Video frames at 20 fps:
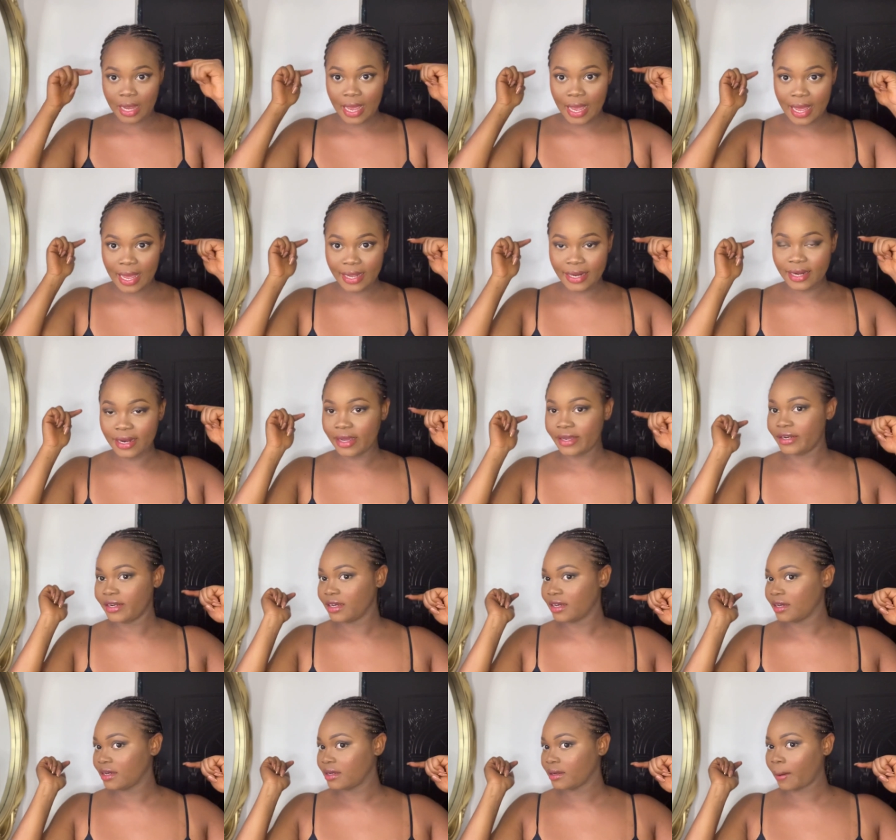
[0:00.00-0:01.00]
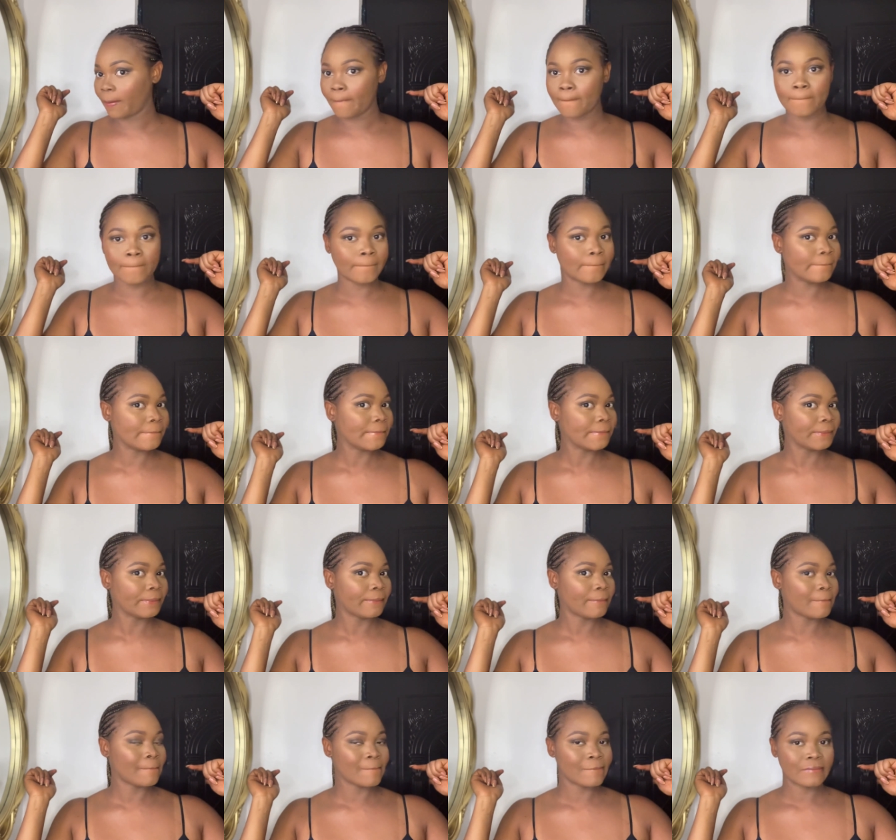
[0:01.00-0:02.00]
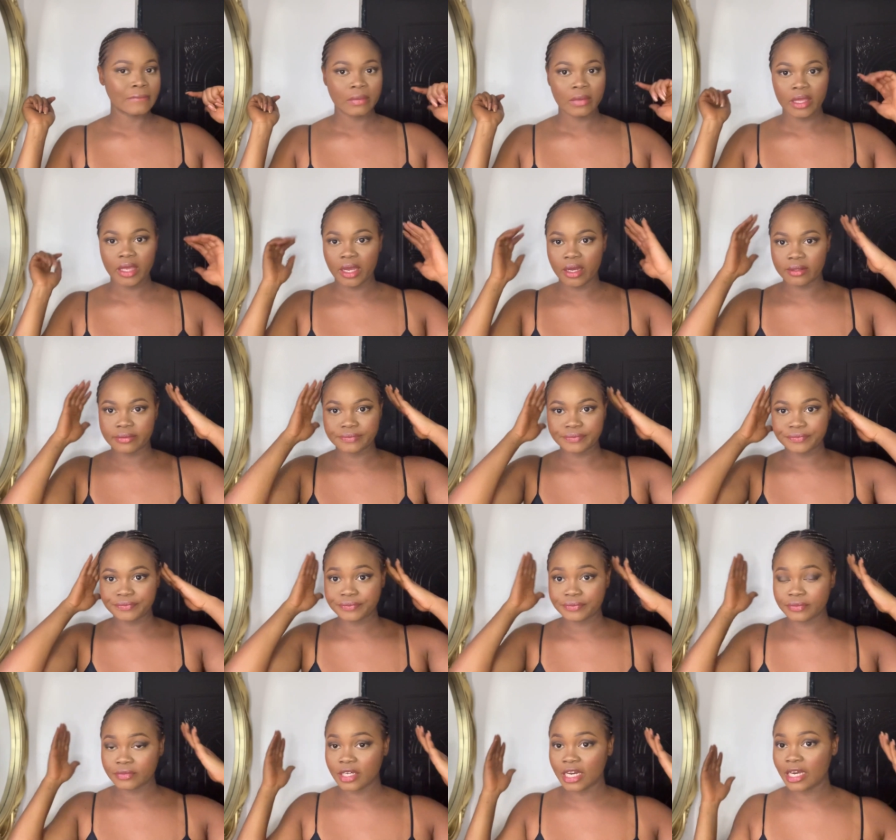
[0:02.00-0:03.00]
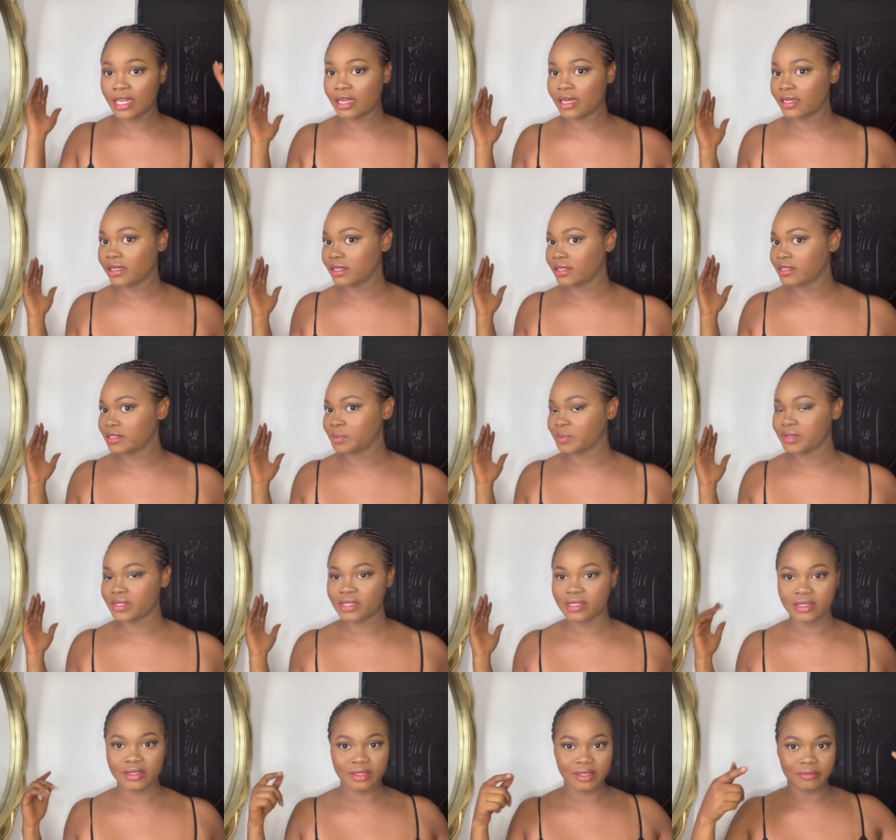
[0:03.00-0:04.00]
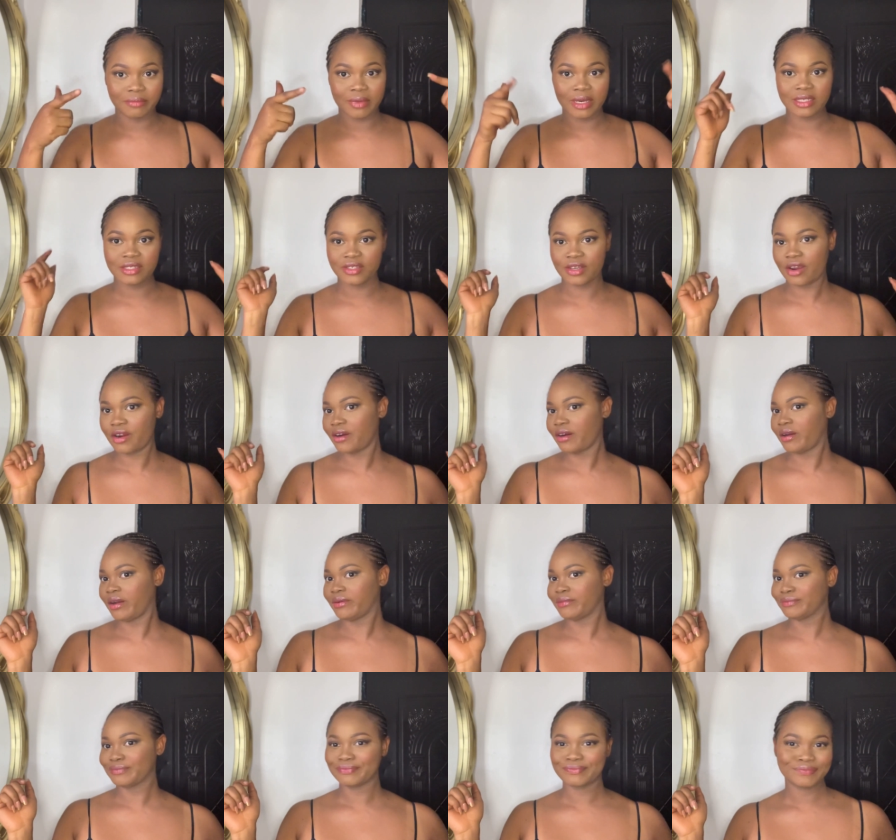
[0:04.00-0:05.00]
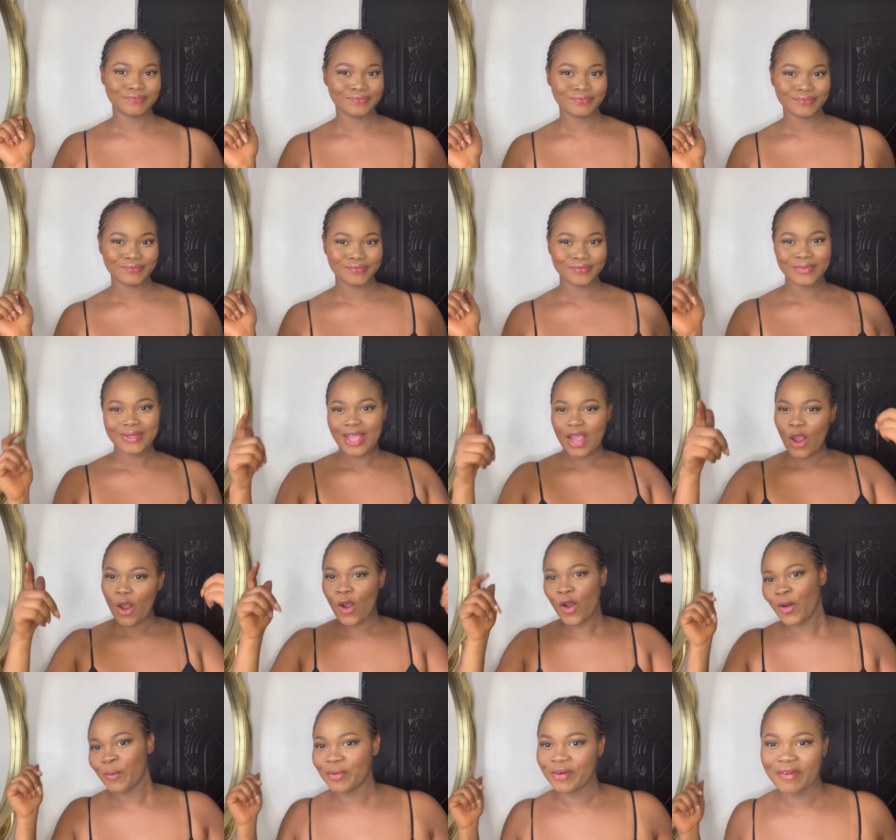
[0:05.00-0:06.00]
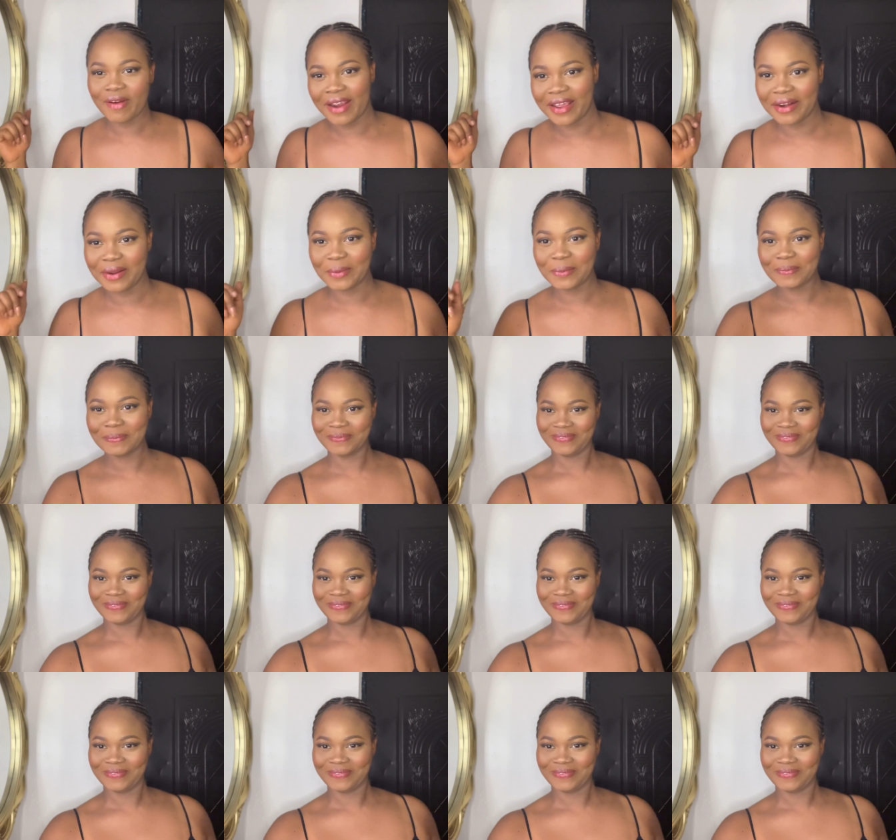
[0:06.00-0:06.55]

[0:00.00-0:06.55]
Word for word: eyeliner yeah eyeliner is missing the mascara coming right up